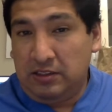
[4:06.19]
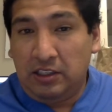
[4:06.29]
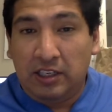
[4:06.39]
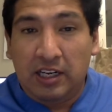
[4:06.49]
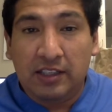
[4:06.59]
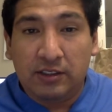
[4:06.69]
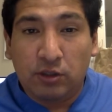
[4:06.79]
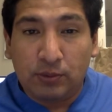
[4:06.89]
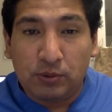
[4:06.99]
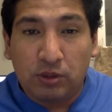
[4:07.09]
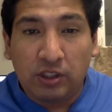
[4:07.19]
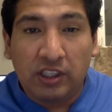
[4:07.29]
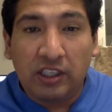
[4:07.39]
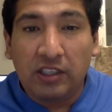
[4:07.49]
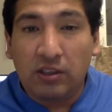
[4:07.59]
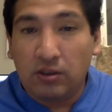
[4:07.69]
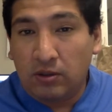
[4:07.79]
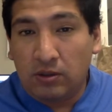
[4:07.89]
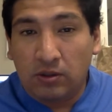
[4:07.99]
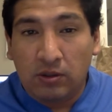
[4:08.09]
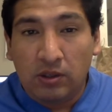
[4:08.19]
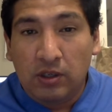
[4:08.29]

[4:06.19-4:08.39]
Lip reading: their heart stops working, or